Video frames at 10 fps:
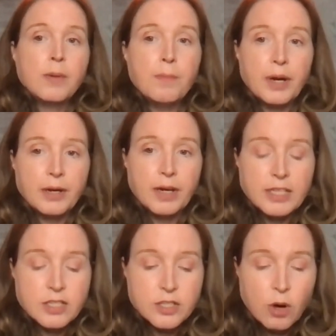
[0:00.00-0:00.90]
But
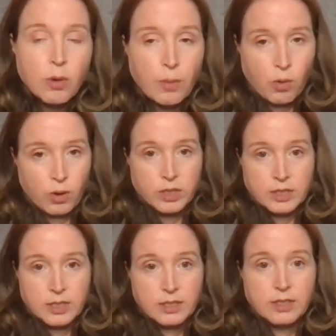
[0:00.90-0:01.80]
it's so
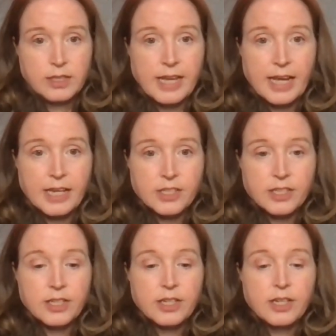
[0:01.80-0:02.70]
important that
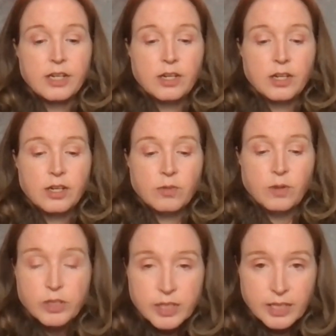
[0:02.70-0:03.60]

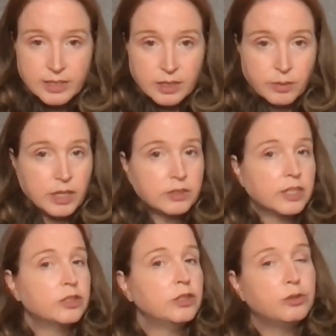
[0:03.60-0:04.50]
when you sign these
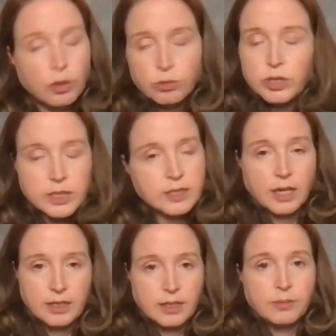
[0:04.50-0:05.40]
subcontracts, you don't just
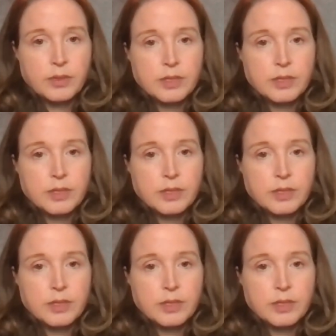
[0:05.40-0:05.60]
sign them.